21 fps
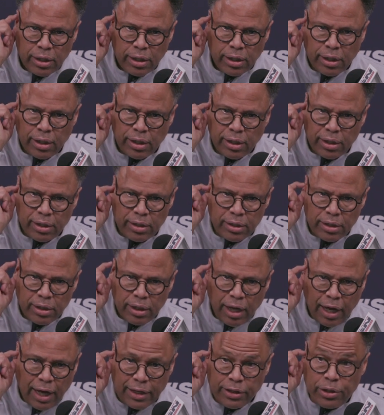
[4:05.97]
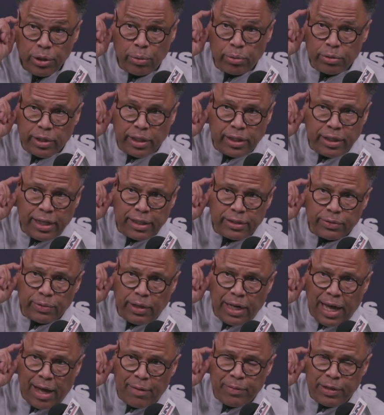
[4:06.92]
I don't think that's
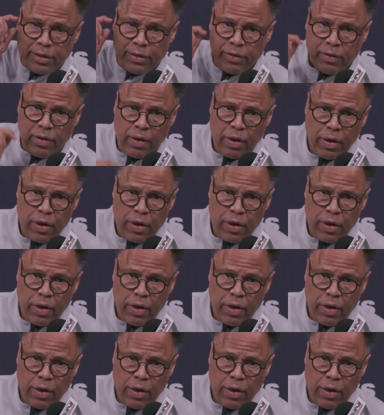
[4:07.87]
what happened.